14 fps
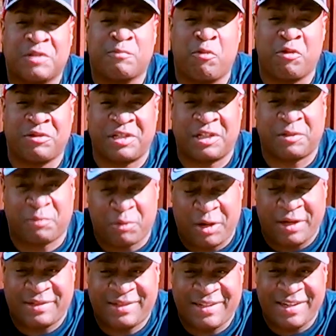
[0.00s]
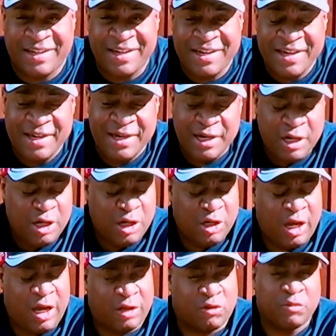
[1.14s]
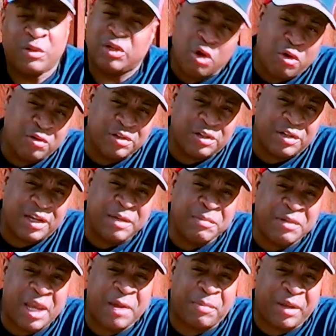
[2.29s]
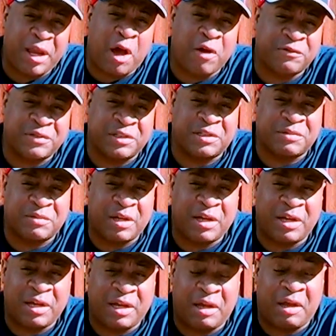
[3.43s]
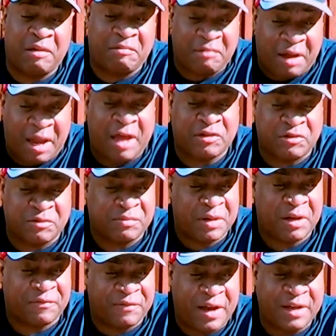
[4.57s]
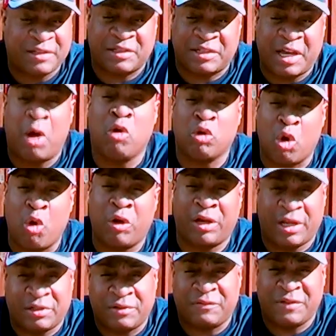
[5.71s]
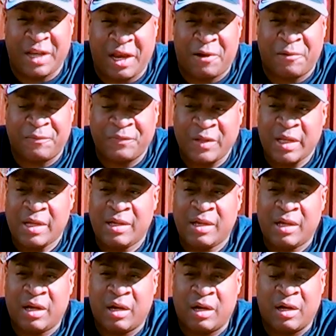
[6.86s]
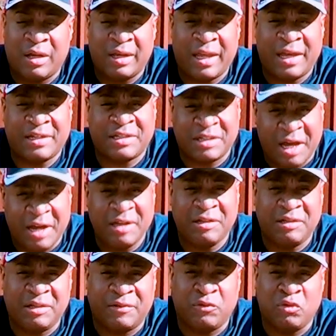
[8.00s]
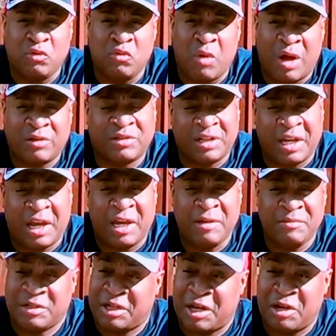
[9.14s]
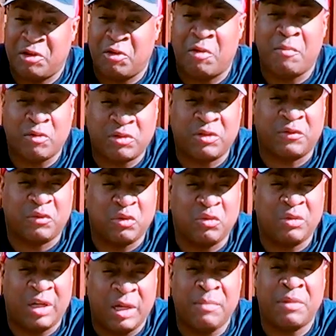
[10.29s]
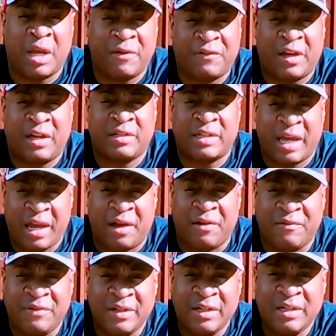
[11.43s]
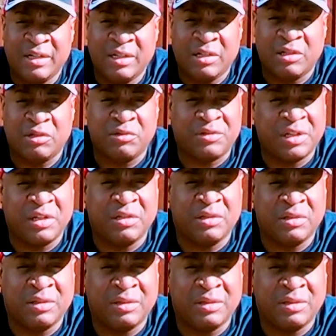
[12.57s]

Sports Express. If you've been knowing that the NBA playoffs is, as a matter of fact, is ongoing as of now. Last night, if you watched the games, and I know most of you NBA fans have seen